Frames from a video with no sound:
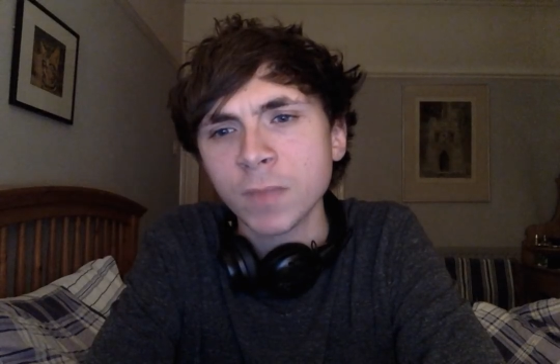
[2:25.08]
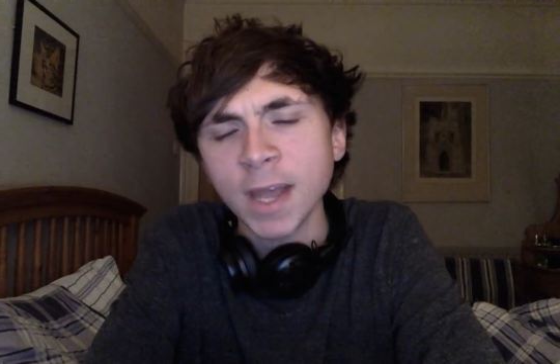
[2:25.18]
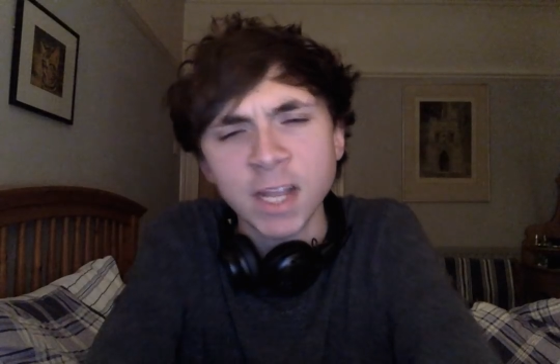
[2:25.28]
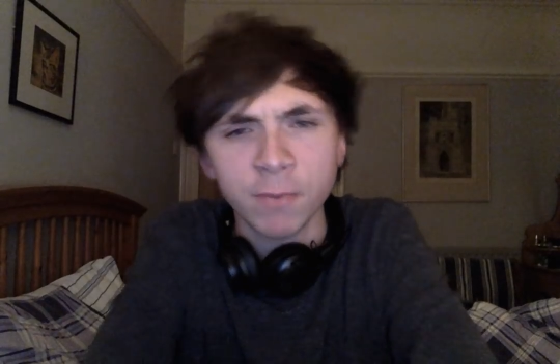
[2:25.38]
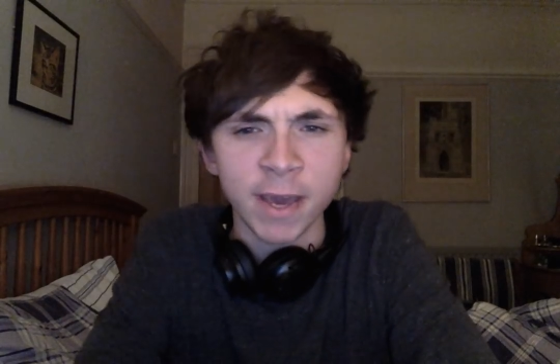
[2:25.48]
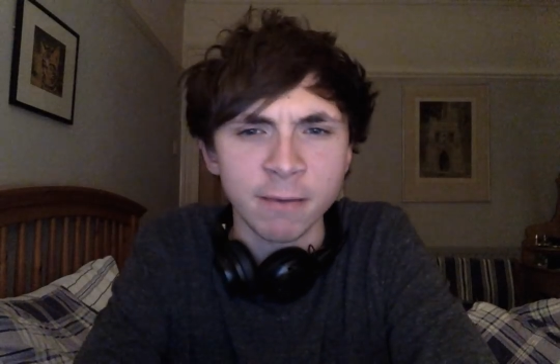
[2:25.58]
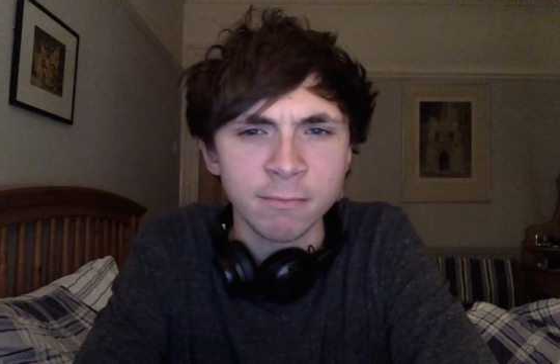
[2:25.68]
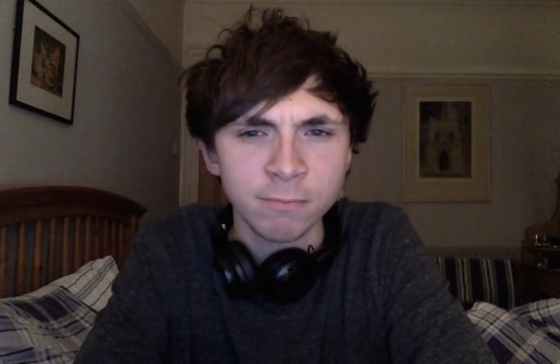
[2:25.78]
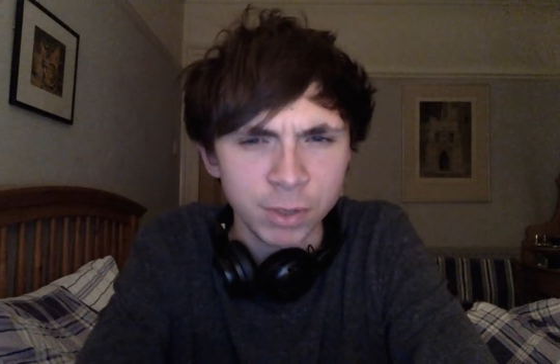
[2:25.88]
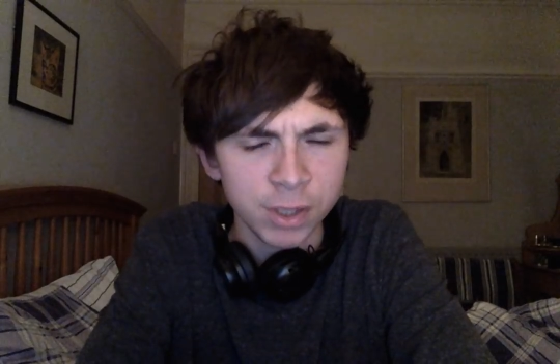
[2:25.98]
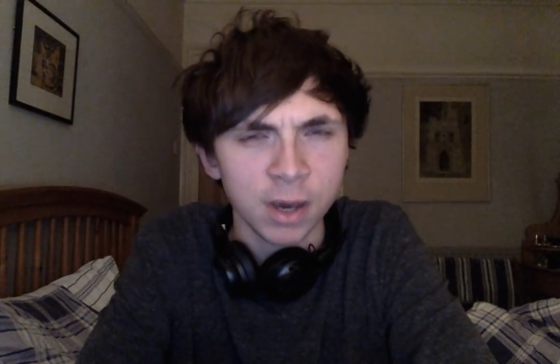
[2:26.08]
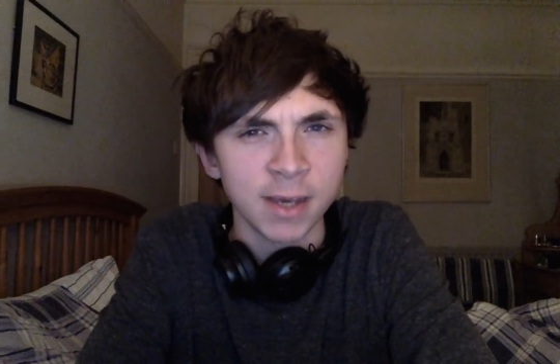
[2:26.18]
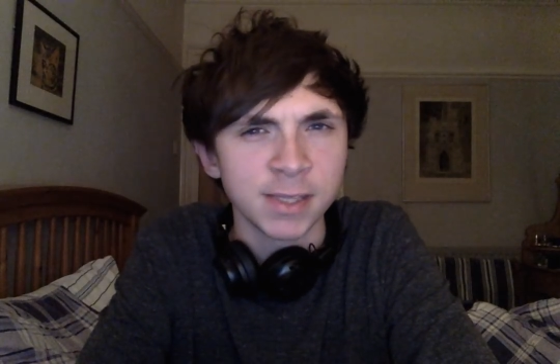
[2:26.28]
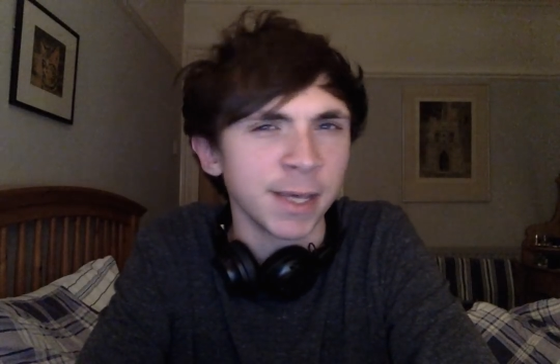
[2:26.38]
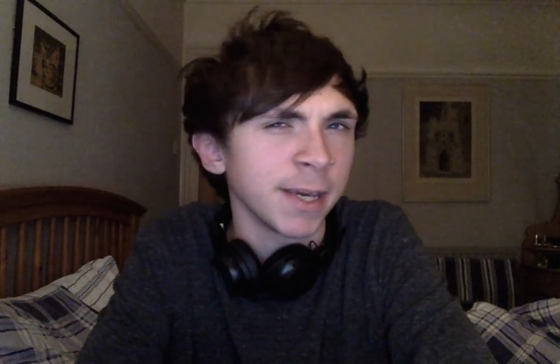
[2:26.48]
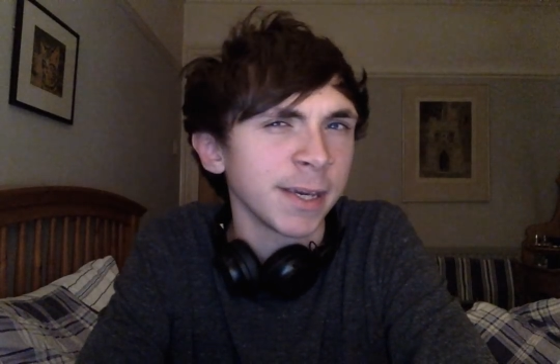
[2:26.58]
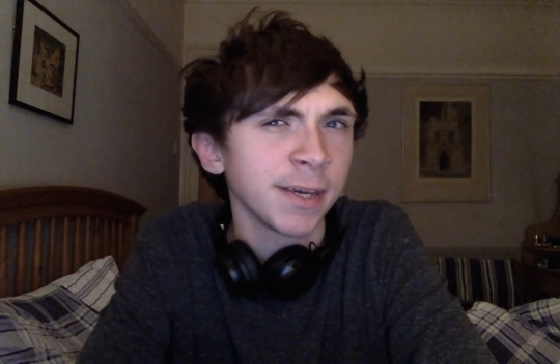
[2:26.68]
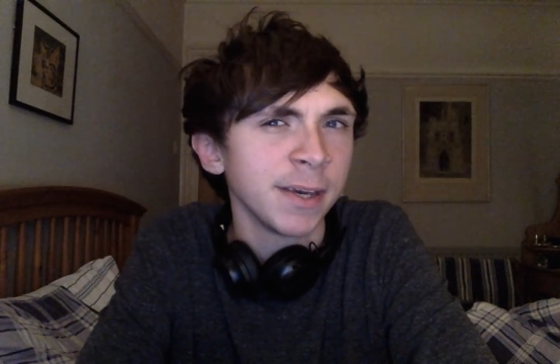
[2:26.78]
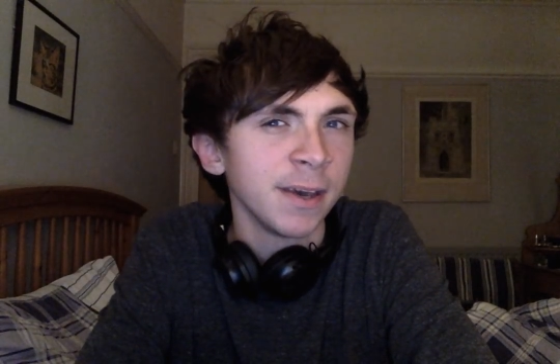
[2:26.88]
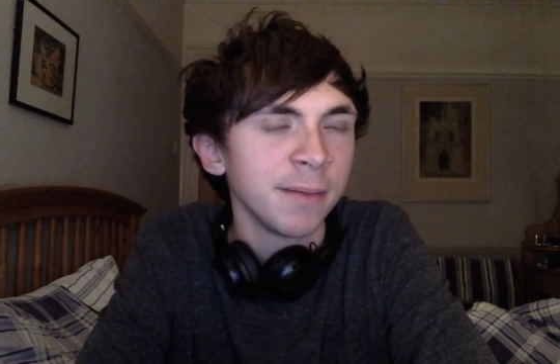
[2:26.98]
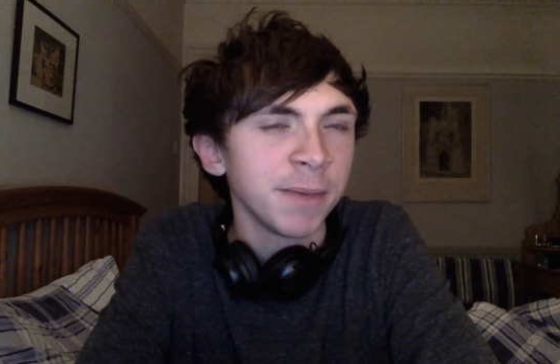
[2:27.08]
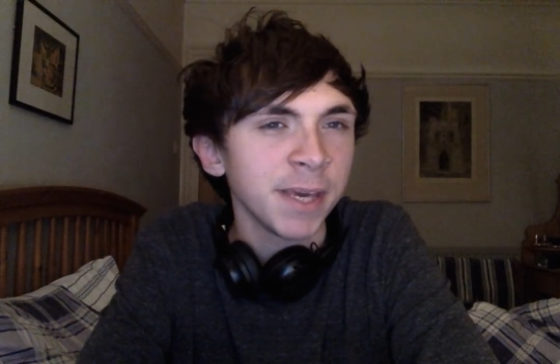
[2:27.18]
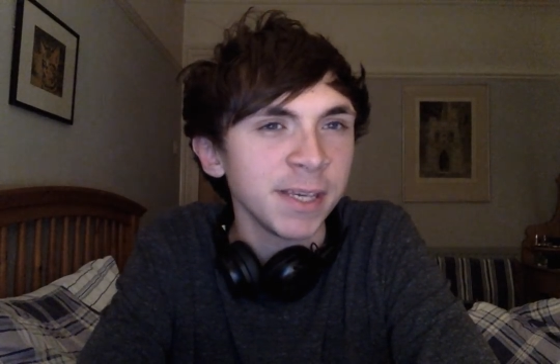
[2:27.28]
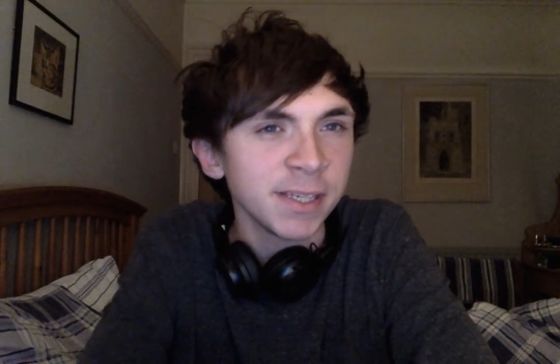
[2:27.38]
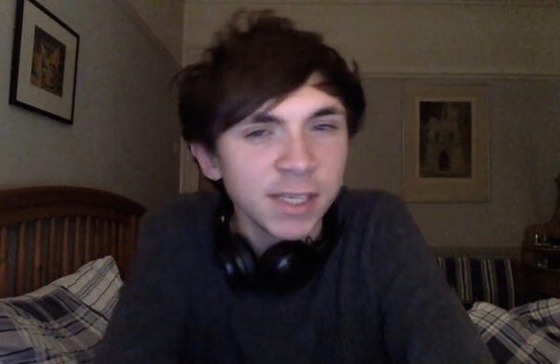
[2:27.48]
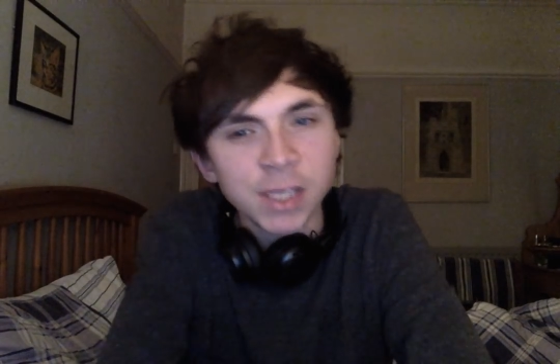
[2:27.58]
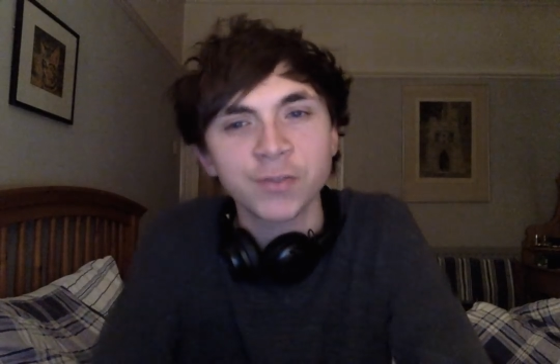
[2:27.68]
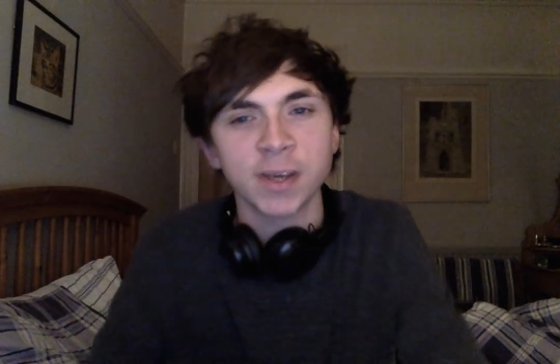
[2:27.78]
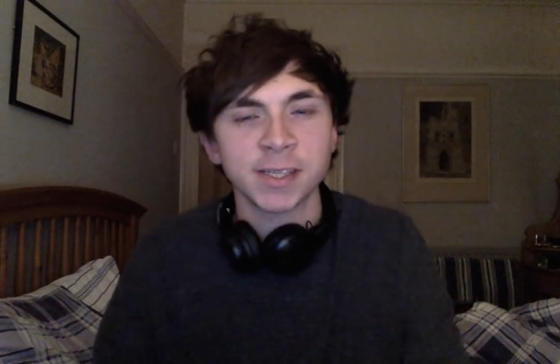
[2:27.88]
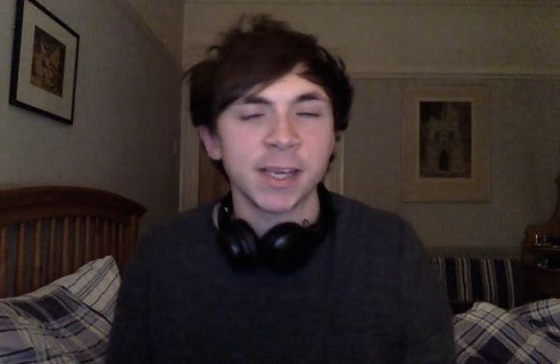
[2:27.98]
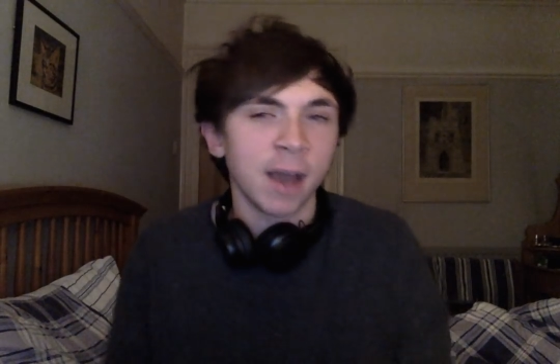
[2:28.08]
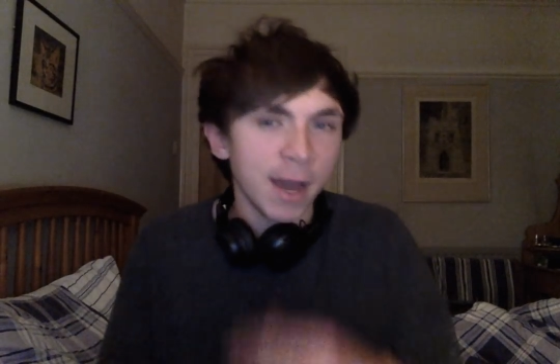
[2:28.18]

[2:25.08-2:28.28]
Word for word: Anyway, what do you guys think? Because it's interesting.